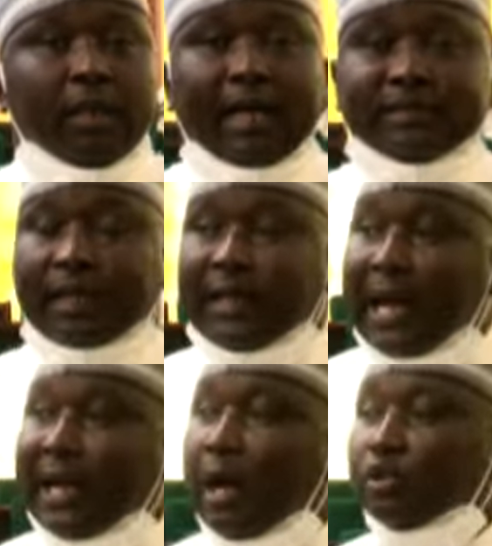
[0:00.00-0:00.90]
as the
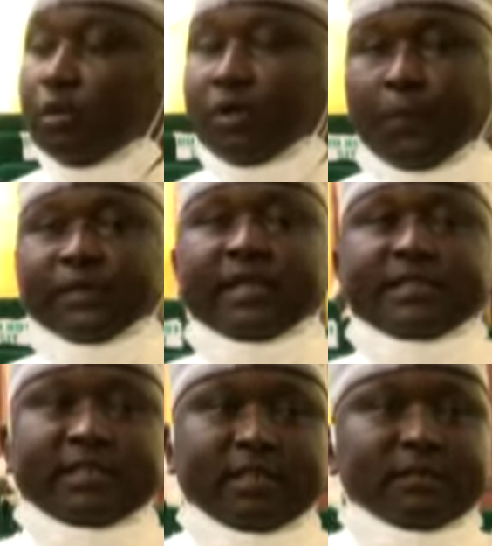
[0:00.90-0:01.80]
Clerk House of
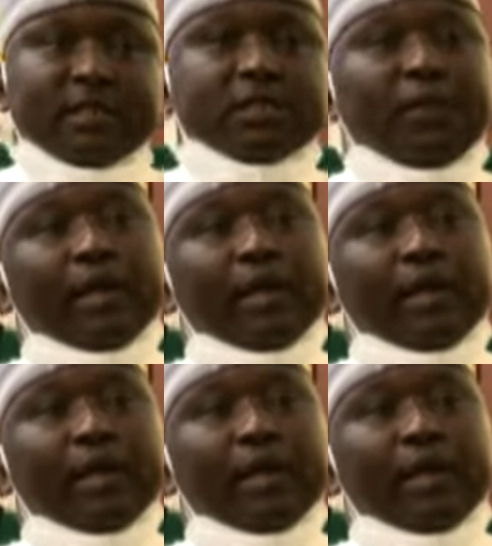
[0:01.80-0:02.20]
Representatives, is by